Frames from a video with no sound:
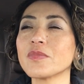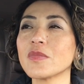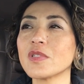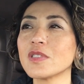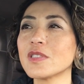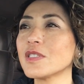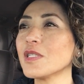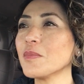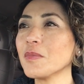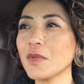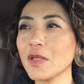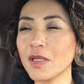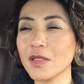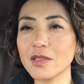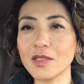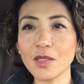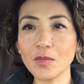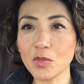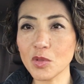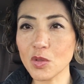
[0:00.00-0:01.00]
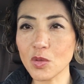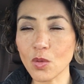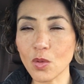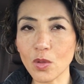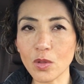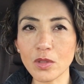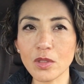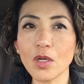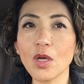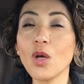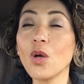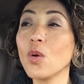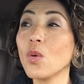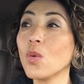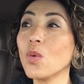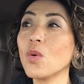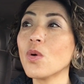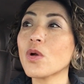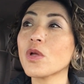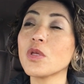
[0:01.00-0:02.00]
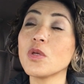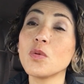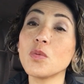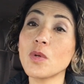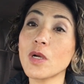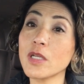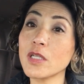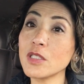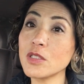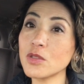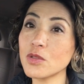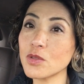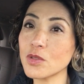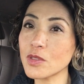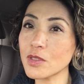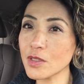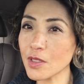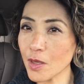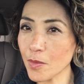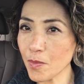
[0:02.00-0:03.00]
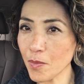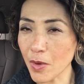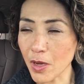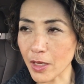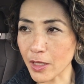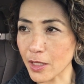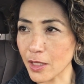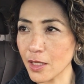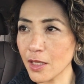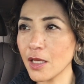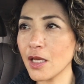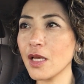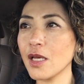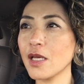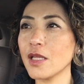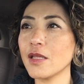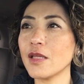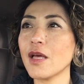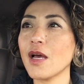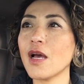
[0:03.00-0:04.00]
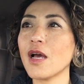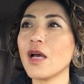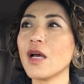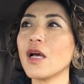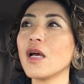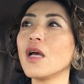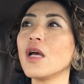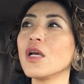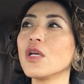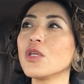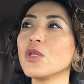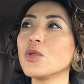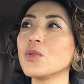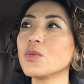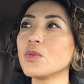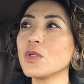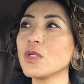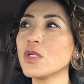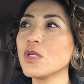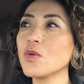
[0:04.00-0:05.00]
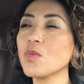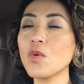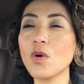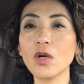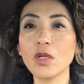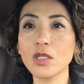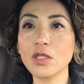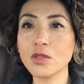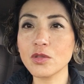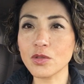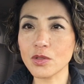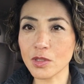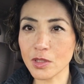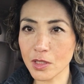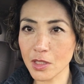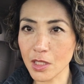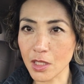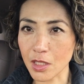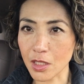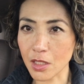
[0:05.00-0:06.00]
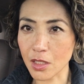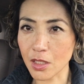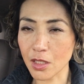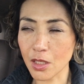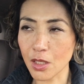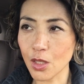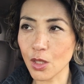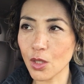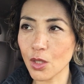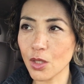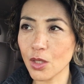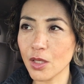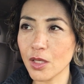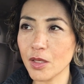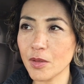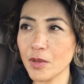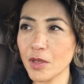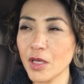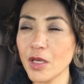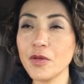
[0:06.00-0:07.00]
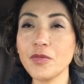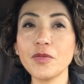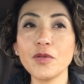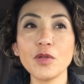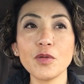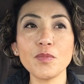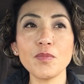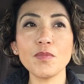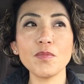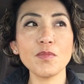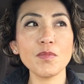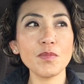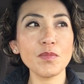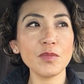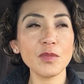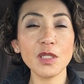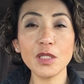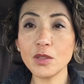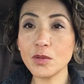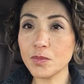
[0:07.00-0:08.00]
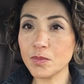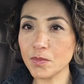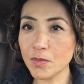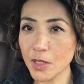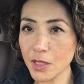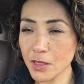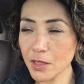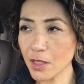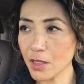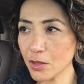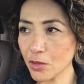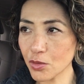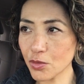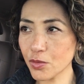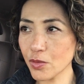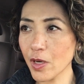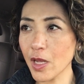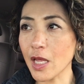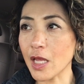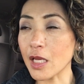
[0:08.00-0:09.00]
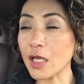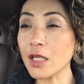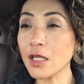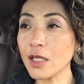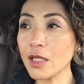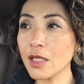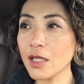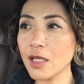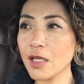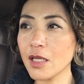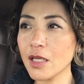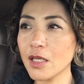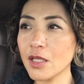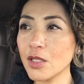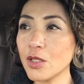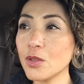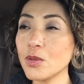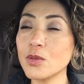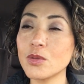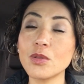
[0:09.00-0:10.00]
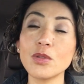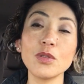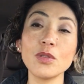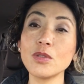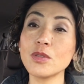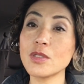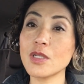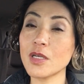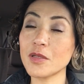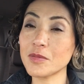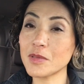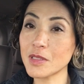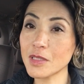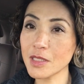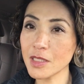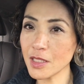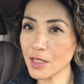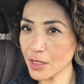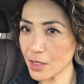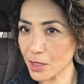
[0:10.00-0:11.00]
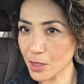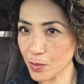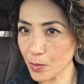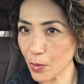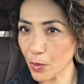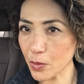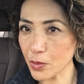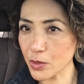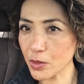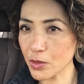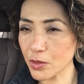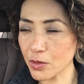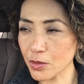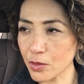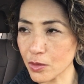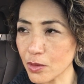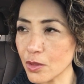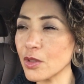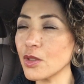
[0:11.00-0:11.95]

some sort. Or you run into somebody that you really wanted to see. If you didn't miss that train, you couldn't have seen this person,